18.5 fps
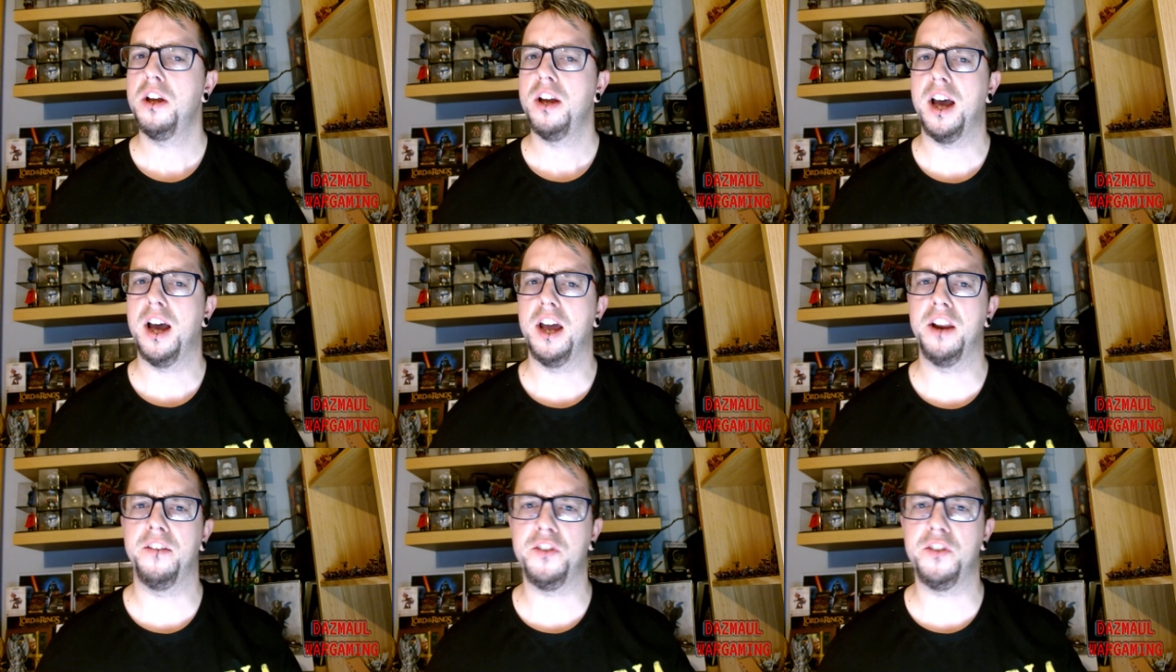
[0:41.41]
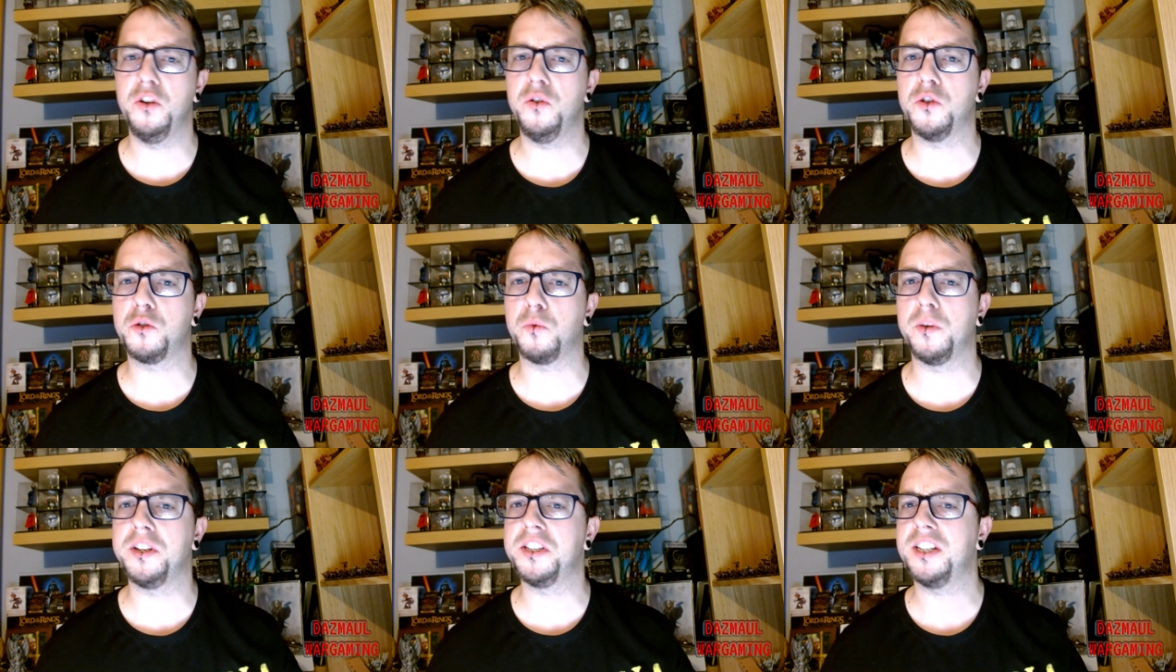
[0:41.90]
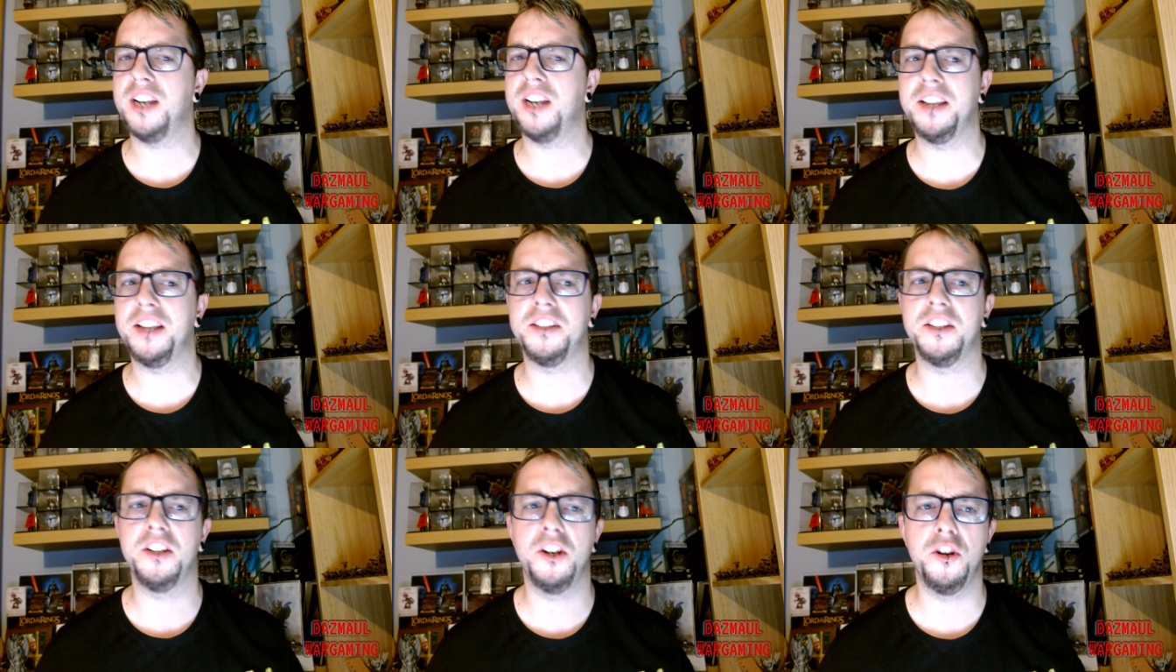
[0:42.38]
and have used when
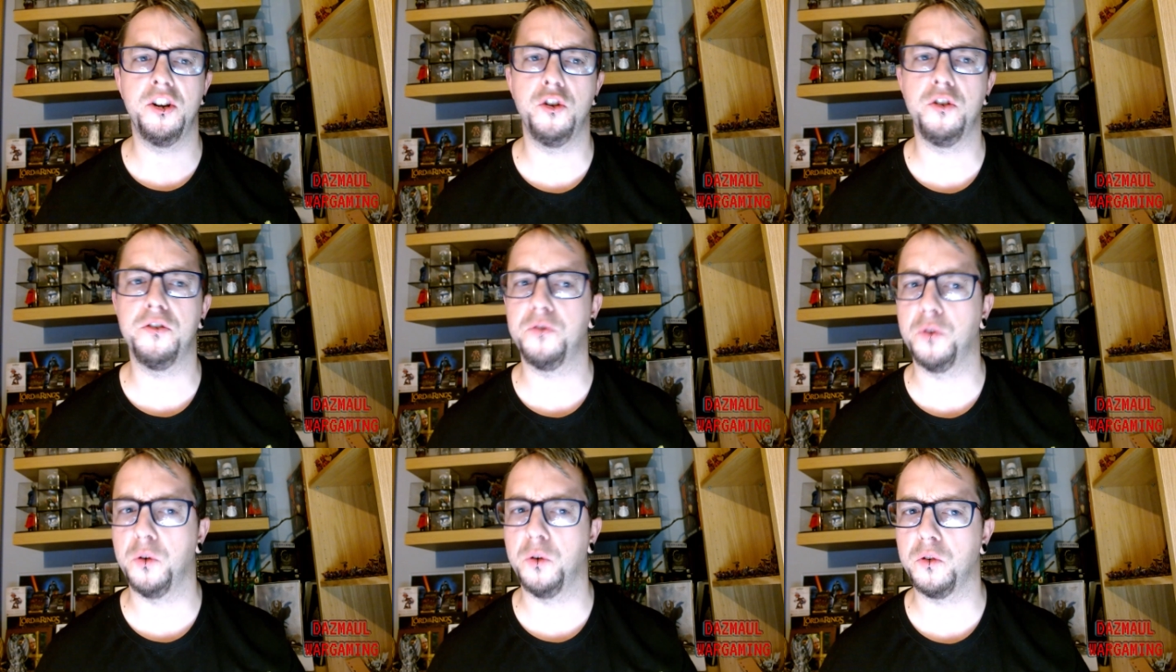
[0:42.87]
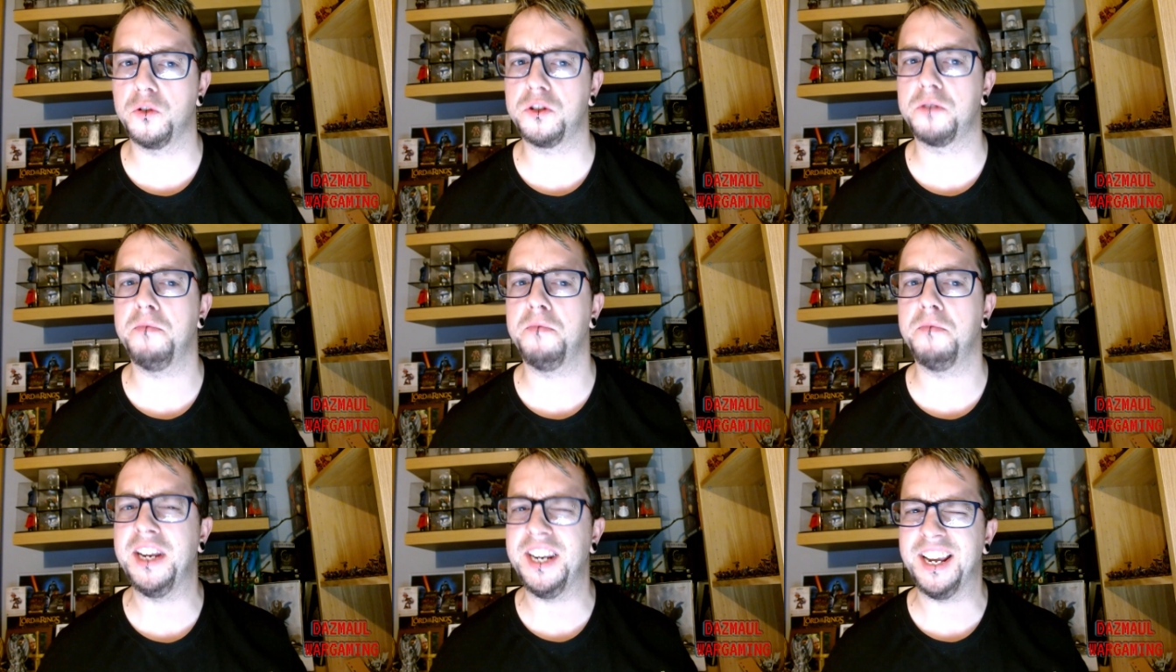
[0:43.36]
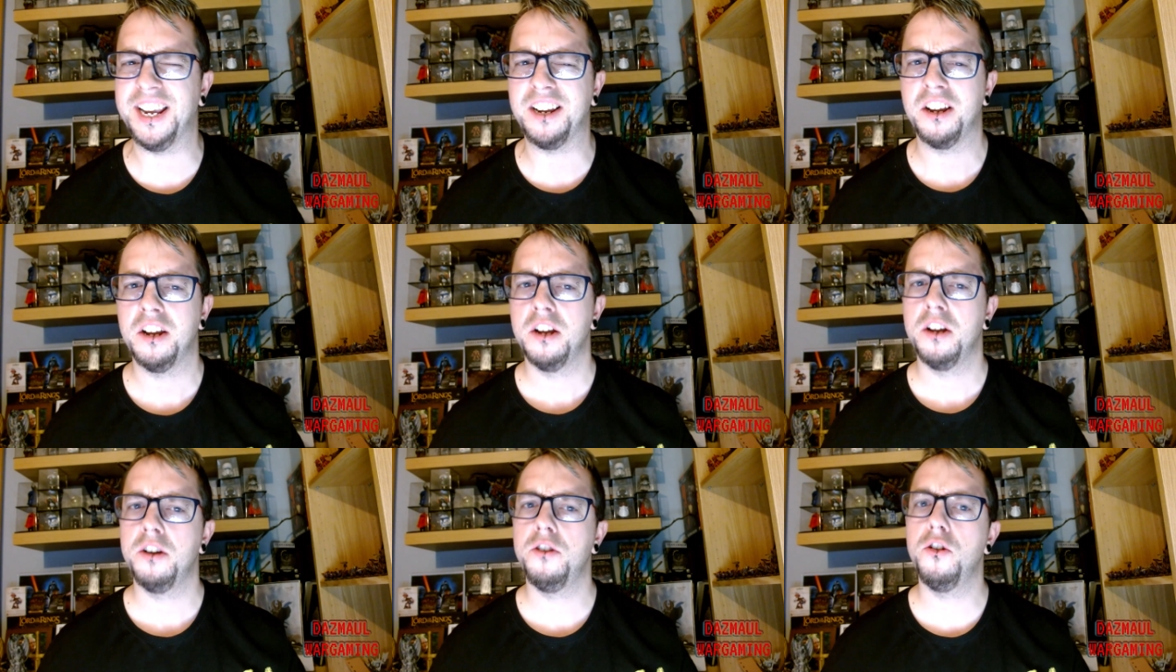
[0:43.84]
selecting a new force, meaning
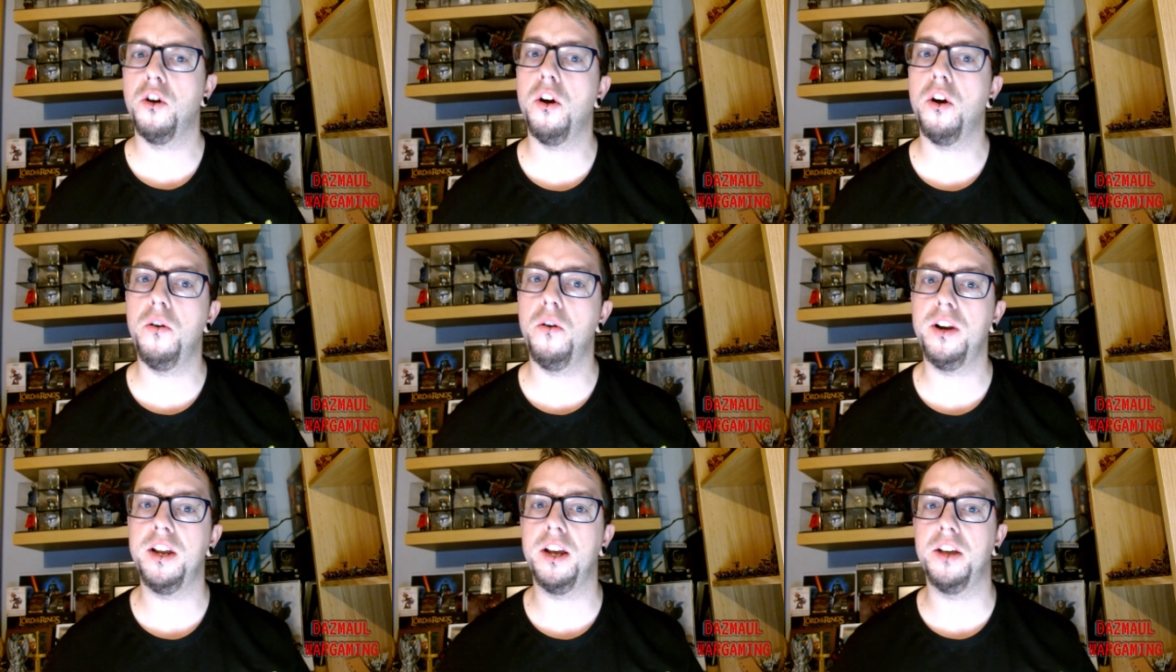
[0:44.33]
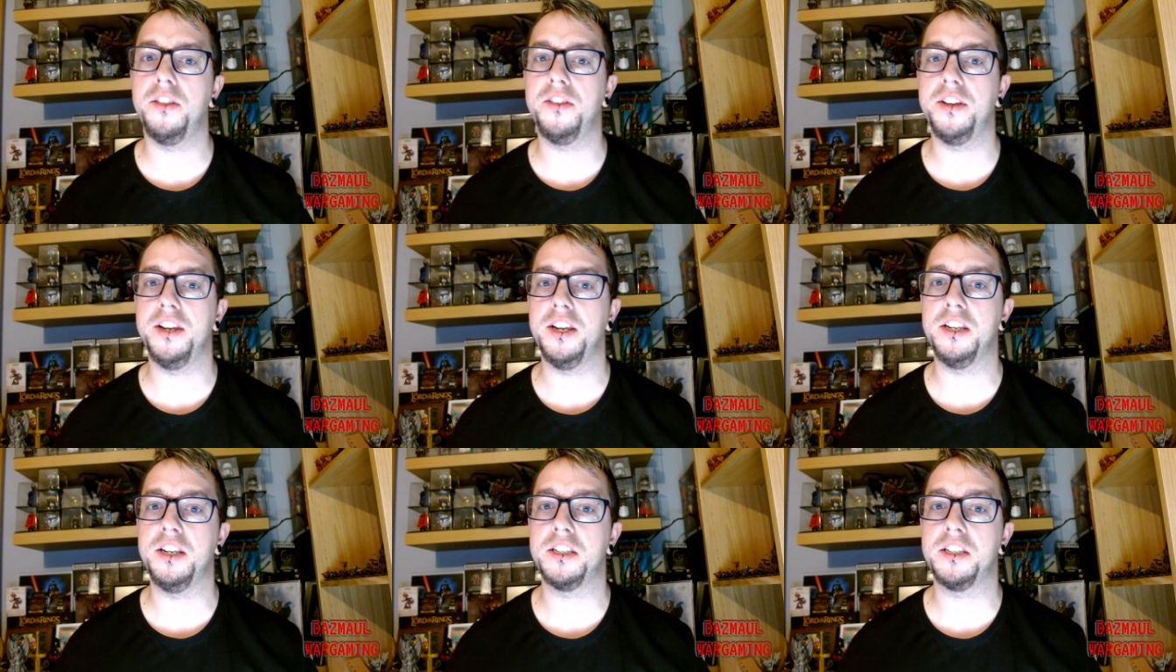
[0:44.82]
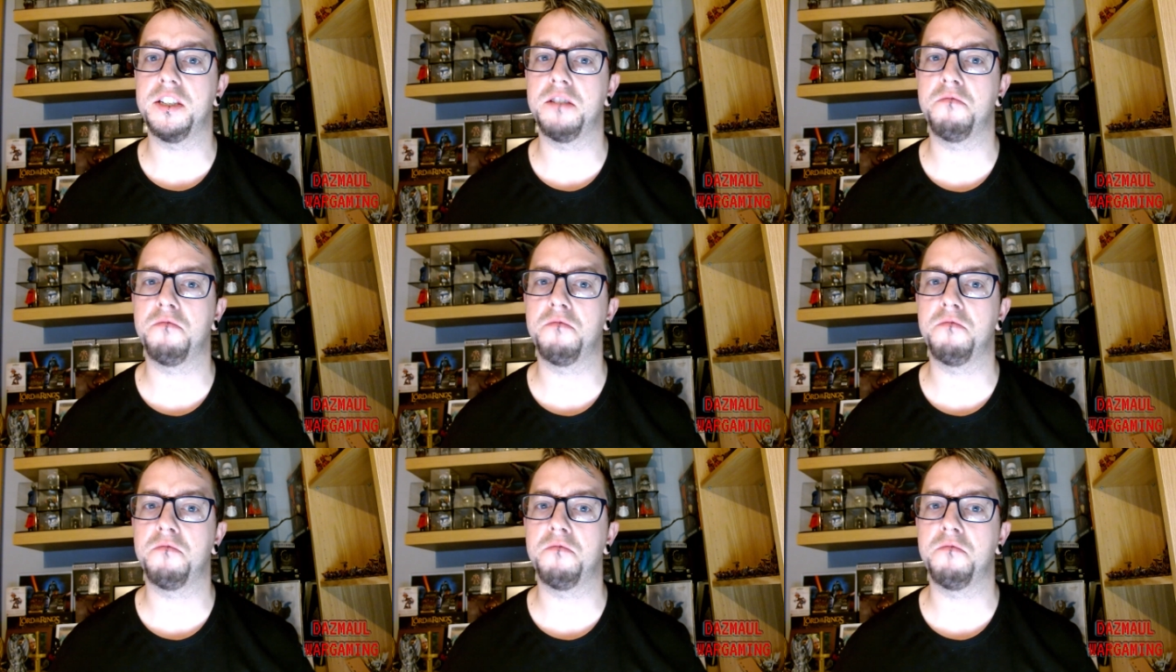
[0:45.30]
not only are these